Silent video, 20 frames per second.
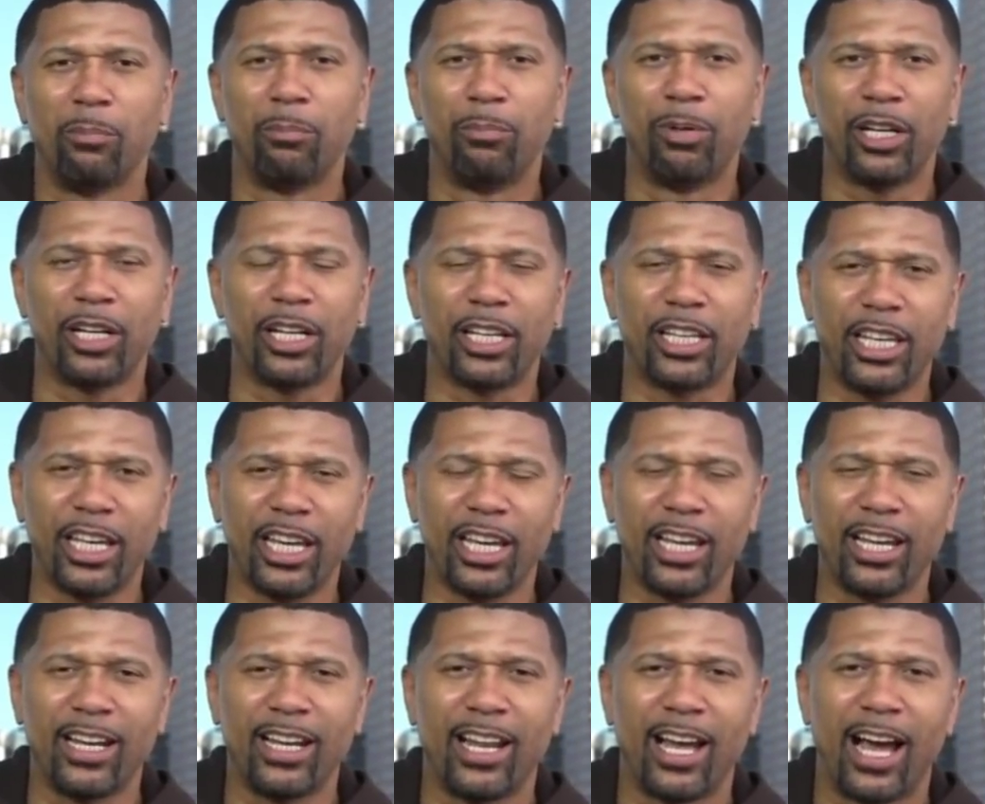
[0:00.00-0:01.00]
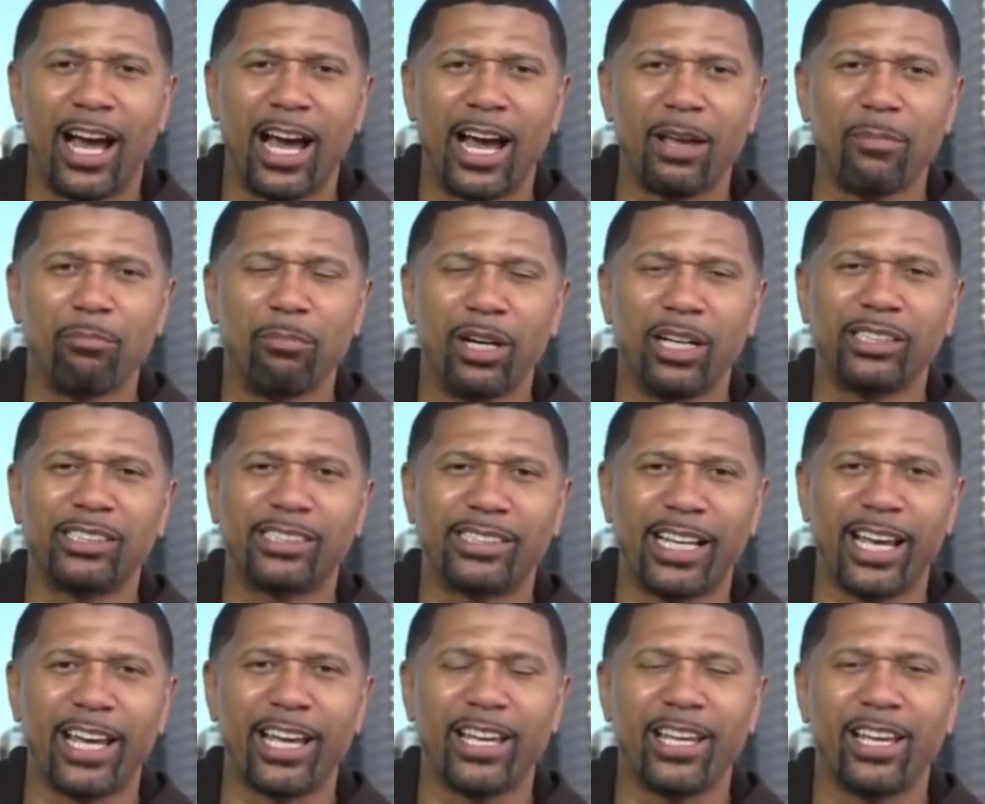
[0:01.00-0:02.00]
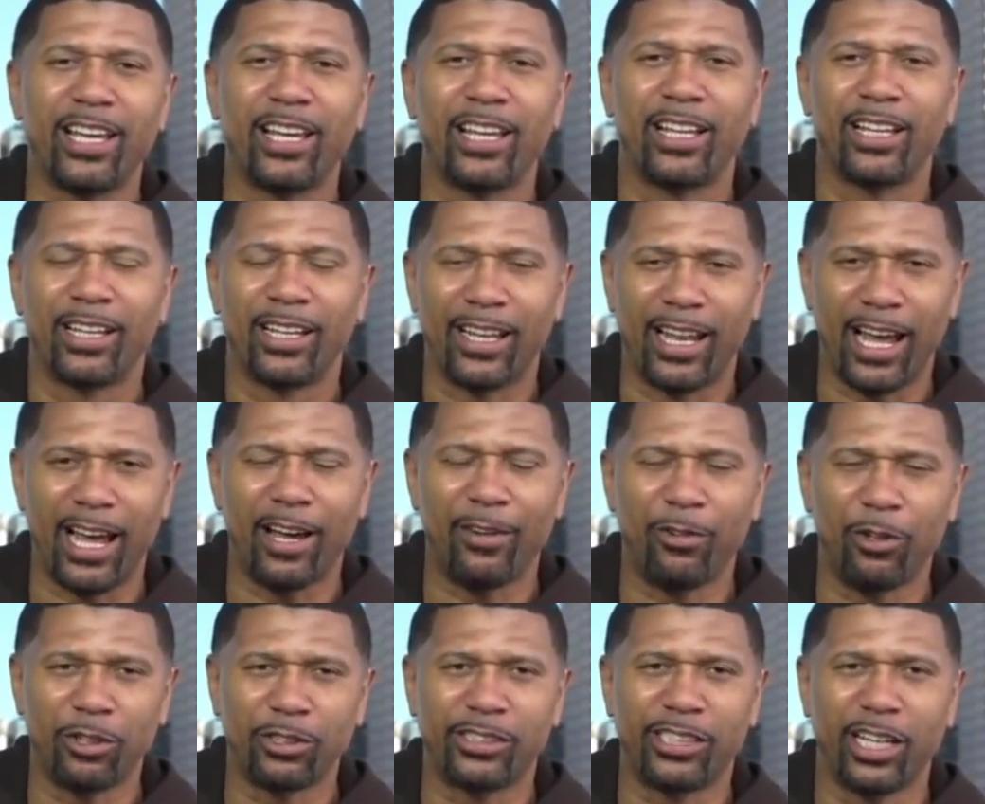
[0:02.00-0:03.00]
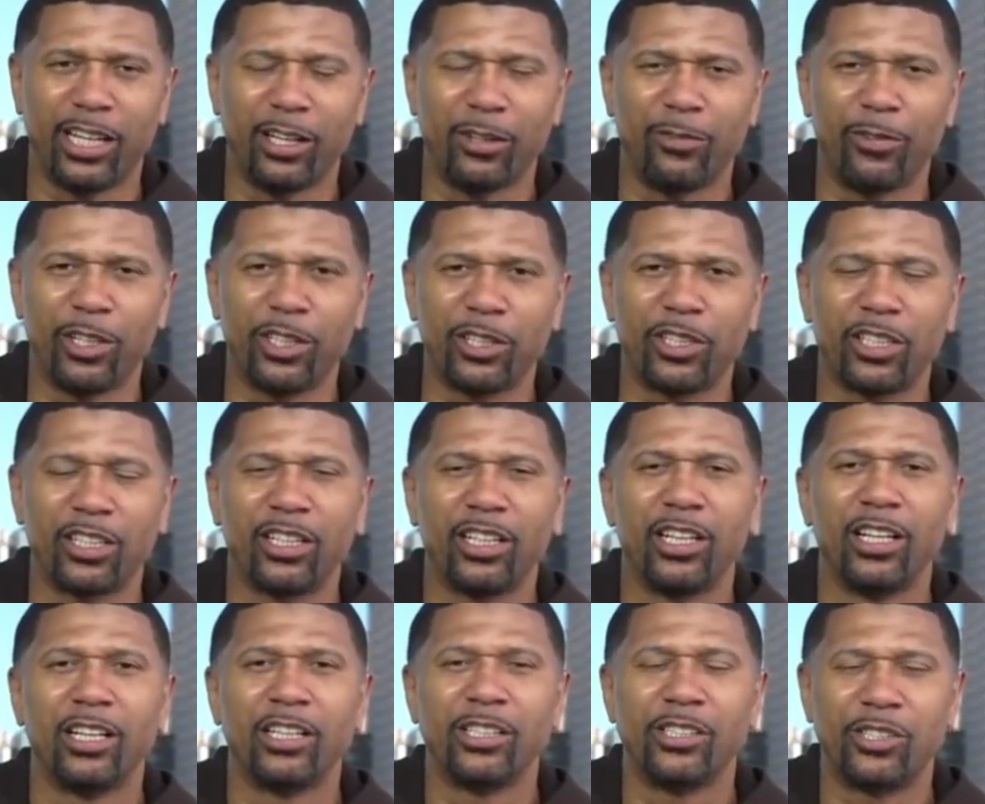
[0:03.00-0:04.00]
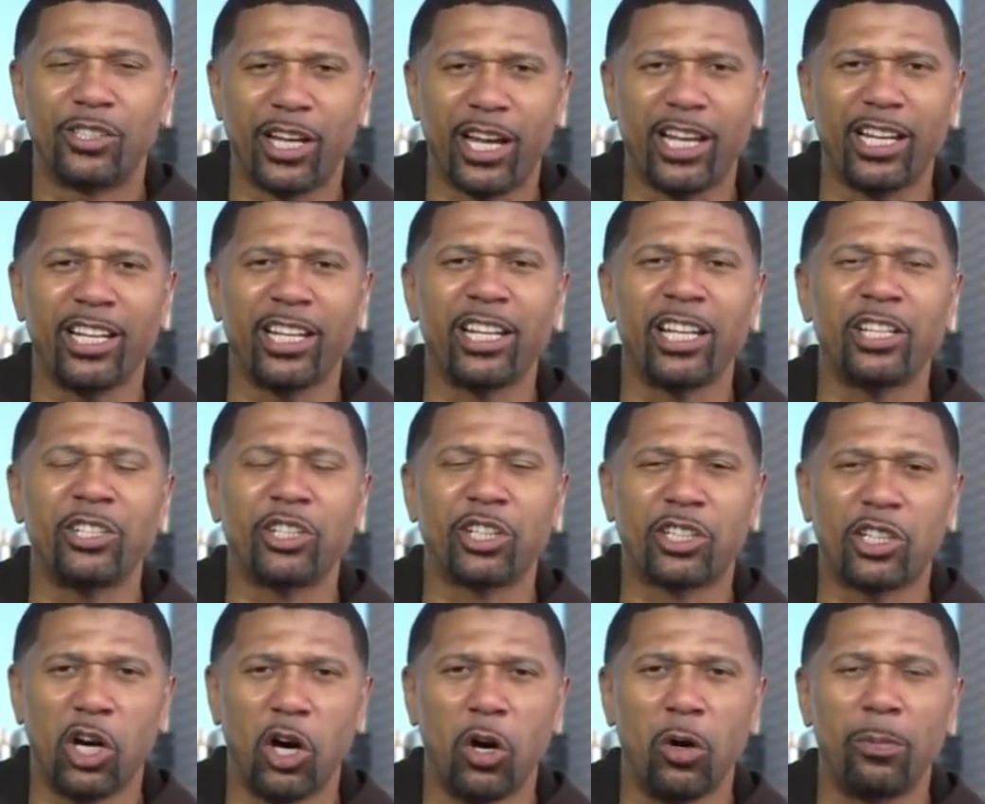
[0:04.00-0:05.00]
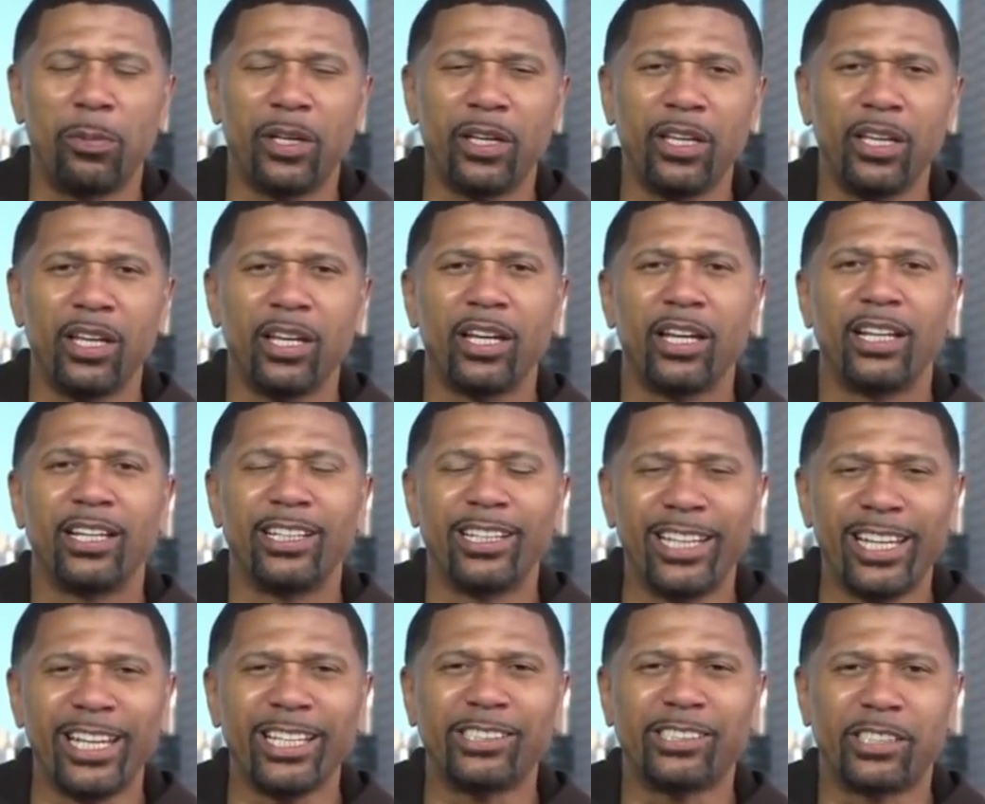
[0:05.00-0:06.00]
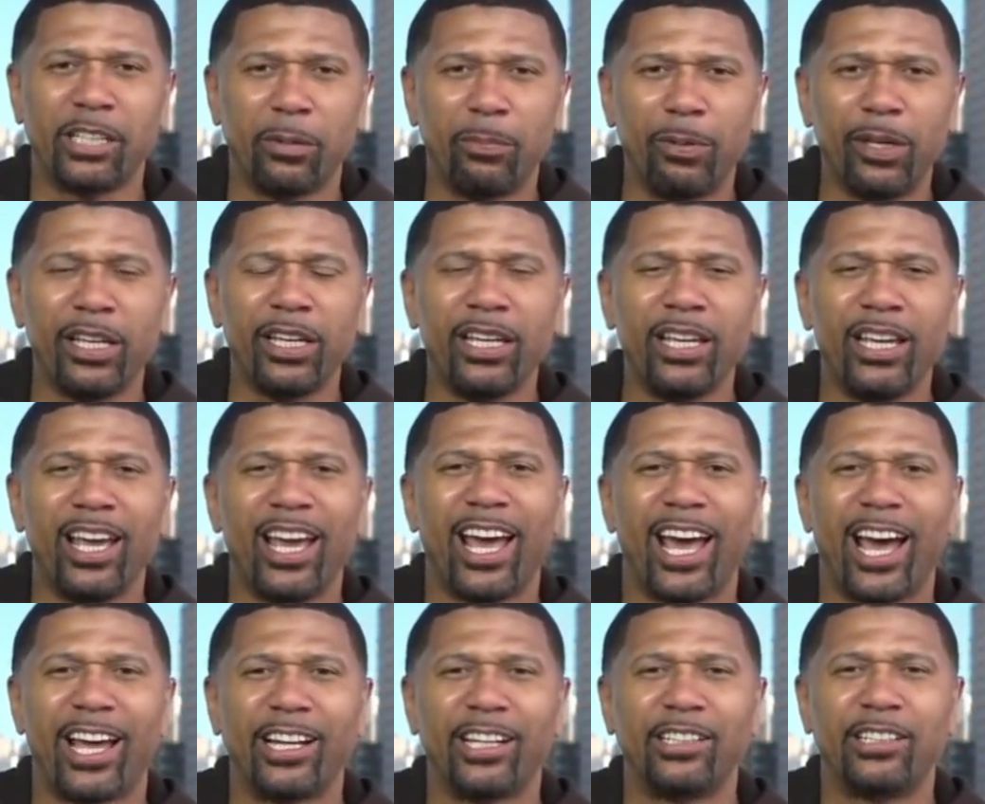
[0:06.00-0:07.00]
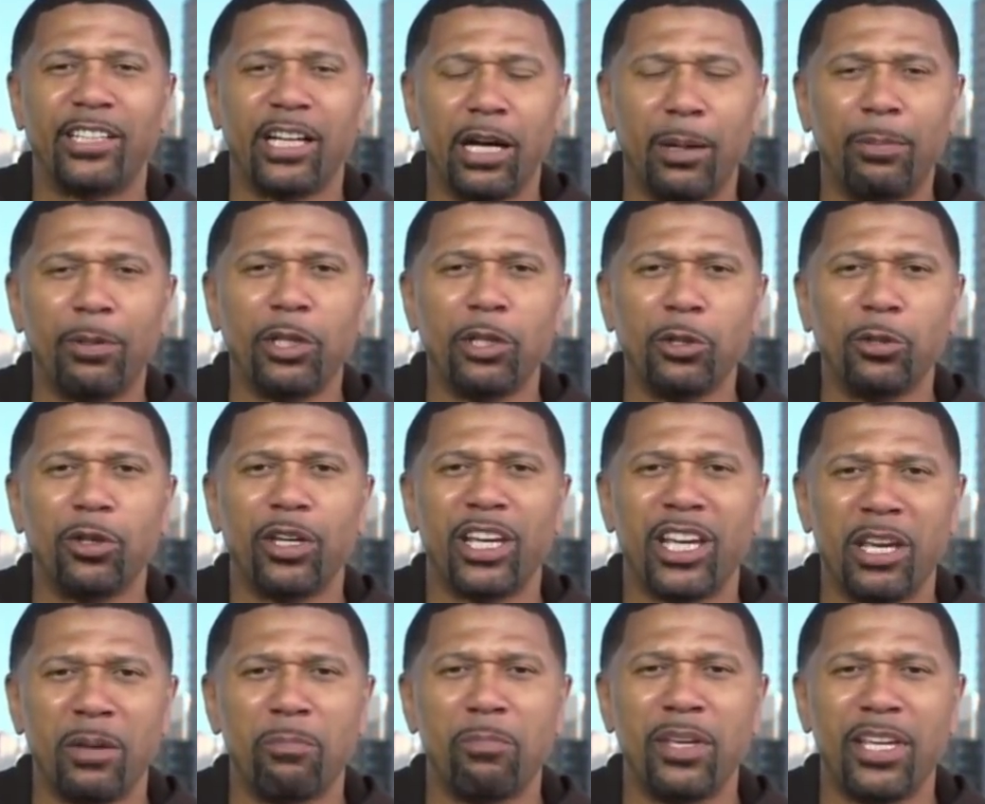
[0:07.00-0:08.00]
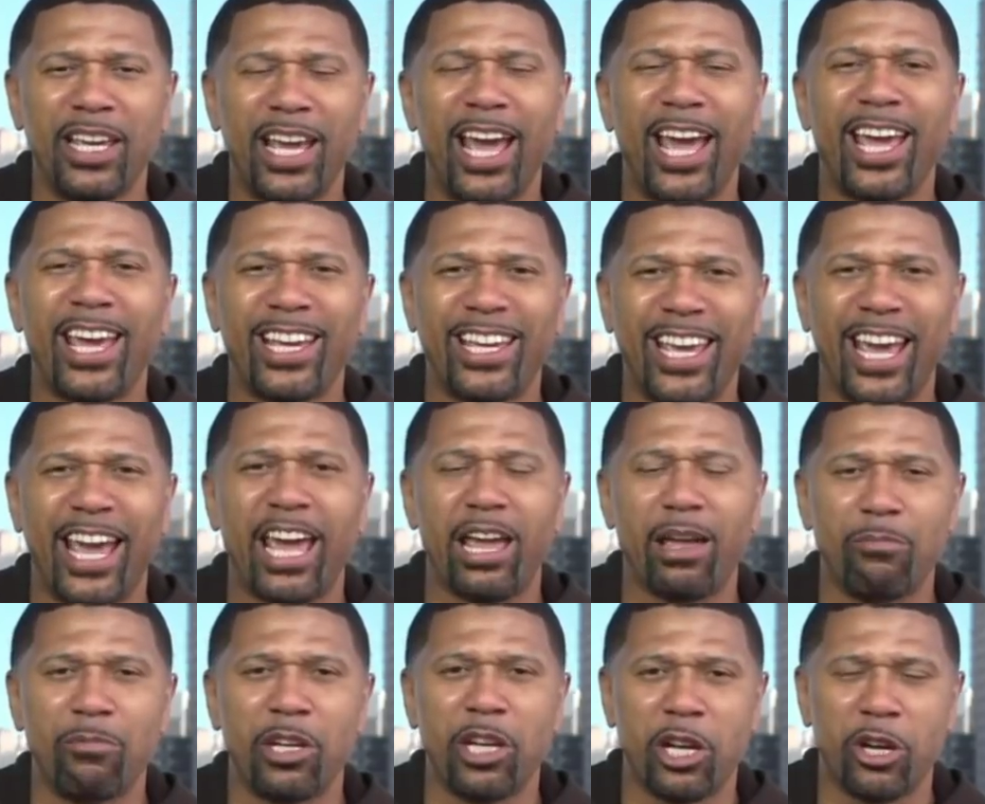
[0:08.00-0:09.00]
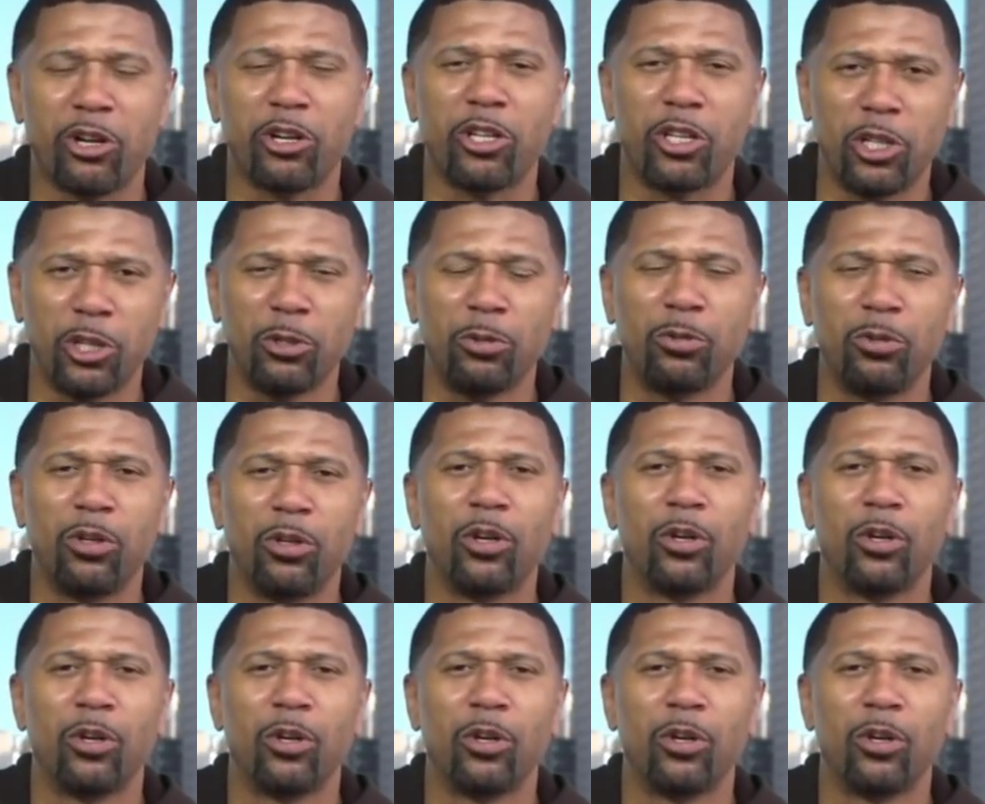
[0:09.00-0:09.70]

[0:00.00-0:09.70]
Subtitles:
But again, I must say, live on television, Jalen and Jacoby needs to be at a WNBA game near you